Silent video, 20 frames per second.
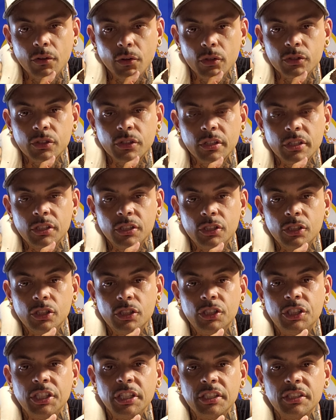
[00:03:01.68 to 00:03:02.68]
Those are the
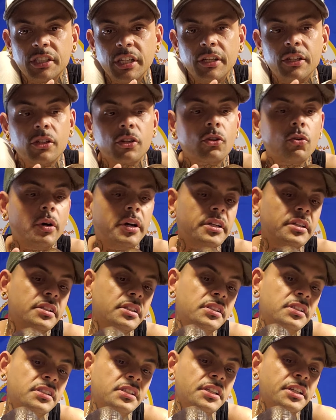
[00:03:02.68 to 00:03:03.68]
genes that you're going
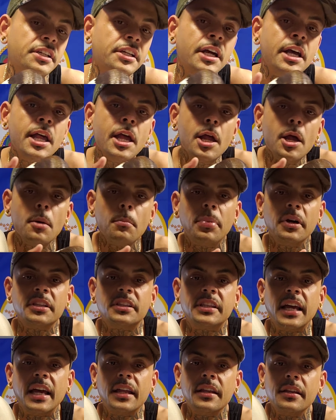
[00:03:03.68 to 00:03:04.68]
to see.
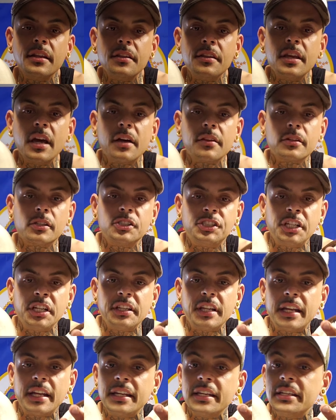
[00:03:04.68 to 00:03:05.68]
But then the other
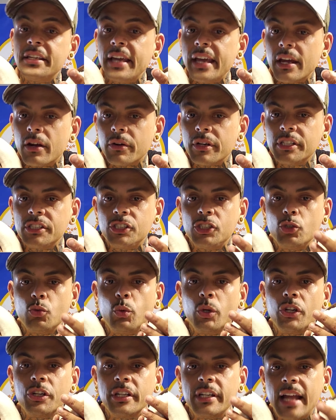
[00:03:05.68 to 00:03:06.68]
gene that he carries you
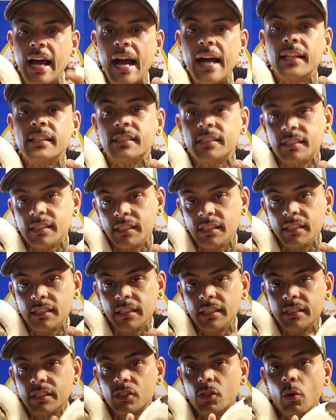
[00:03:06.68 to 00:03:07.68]
will not see
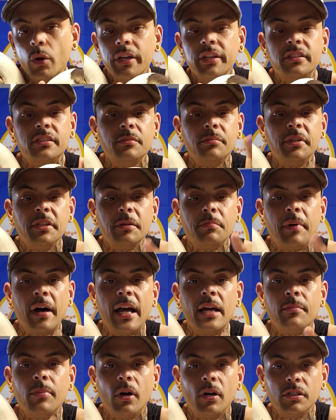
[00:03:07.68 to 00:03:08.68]
is going to be the
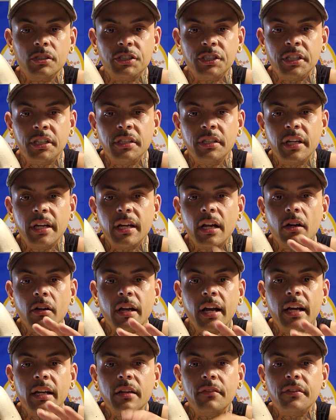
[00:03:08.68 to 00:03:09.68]
piebald gene. And I'll
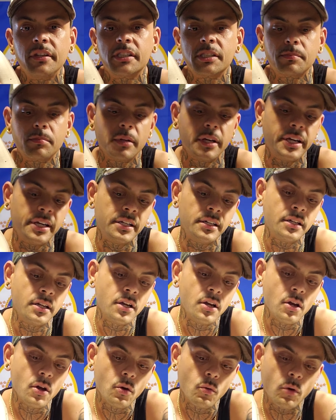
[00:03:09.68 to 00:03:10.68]
kind of explain
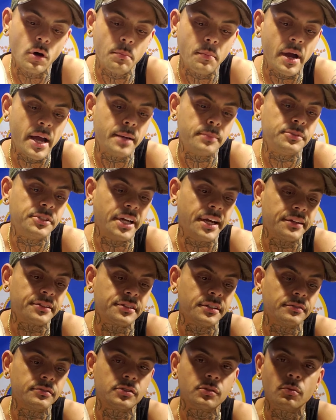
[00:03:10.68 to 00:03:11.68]
what my
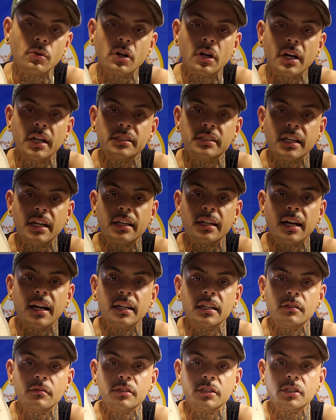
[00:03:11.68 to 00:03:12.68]
objectives were as I
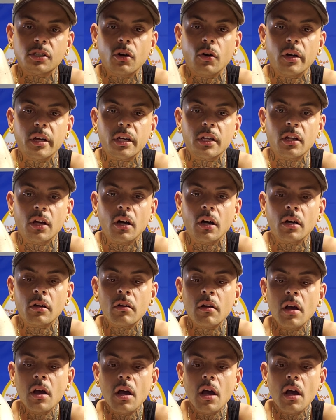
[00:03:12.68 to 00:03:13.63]
kind of was going along.